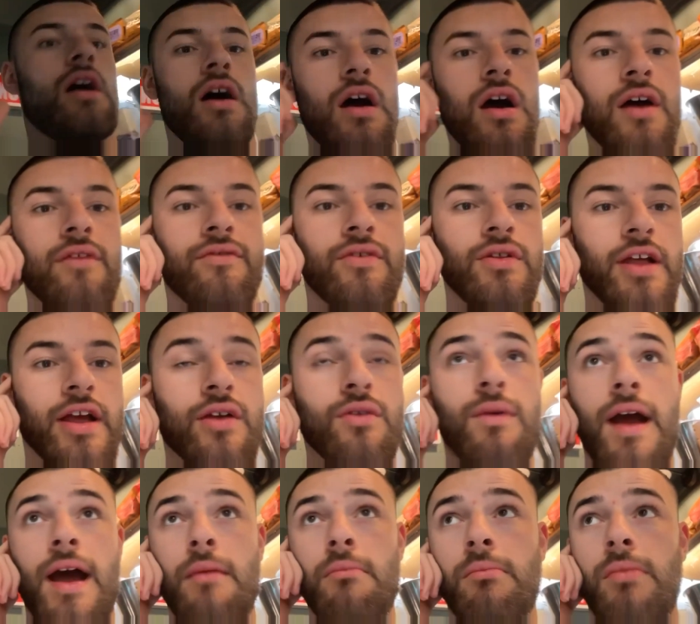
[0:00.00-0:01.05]
I feel like
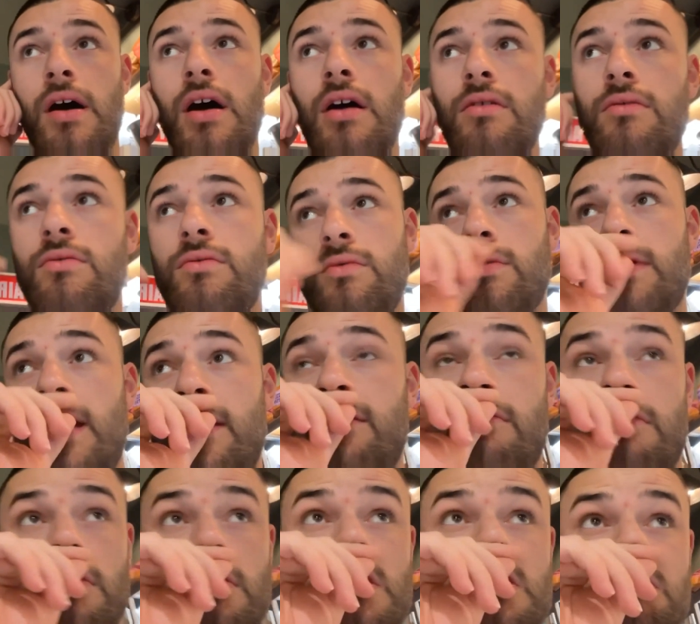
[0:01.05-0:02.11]
crap, but we'll get
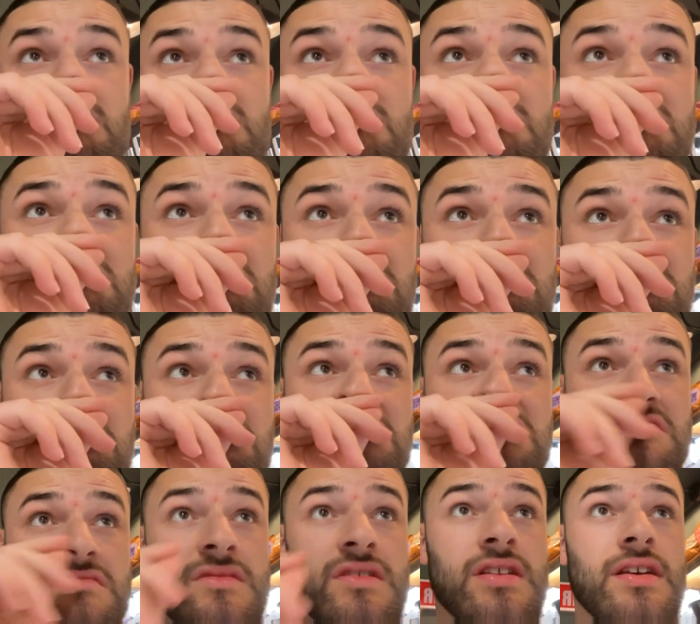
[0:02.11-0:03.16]
through it.
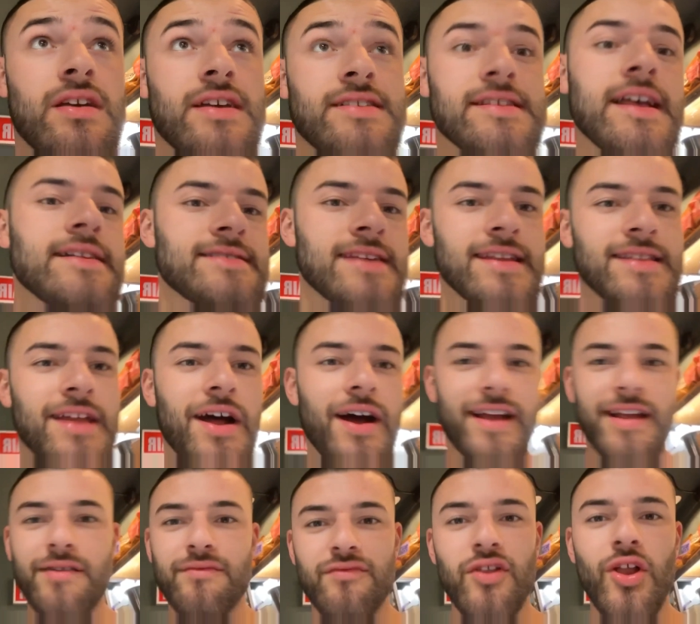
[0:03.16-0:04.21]
It's that dead that I
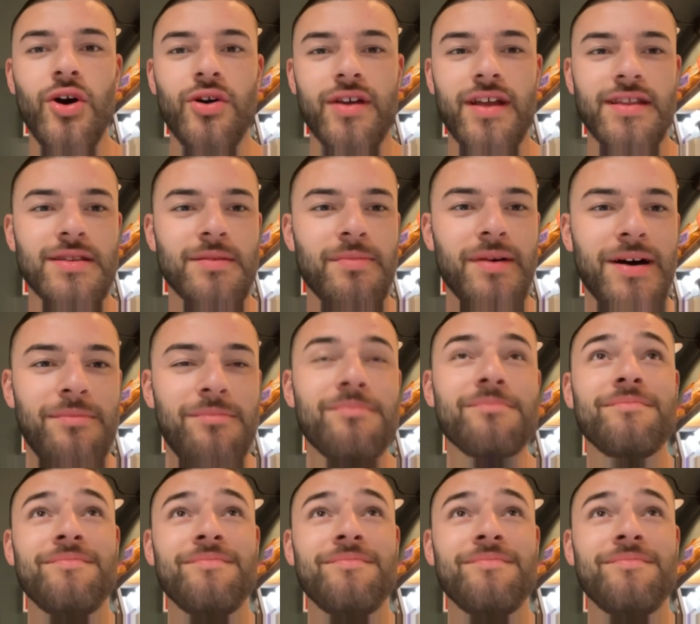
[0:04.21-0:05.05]
can vlog in the pub.